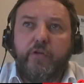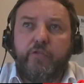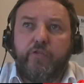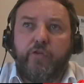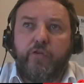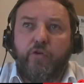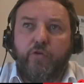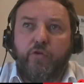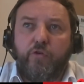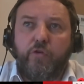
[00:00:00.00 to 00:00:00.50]

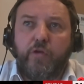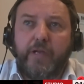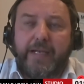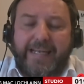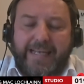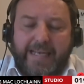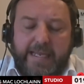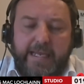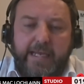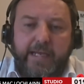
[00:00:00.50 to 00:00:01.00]
to
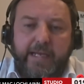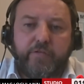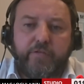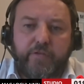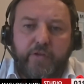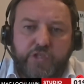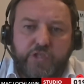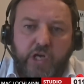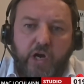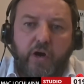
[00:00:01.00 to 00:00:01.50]
lead
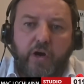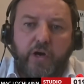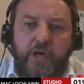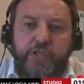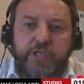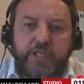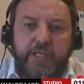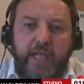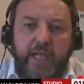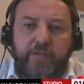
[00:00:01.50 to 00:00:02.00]
the
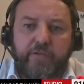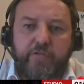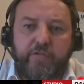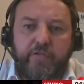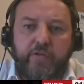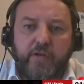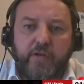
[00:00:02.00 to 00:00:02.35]
charge against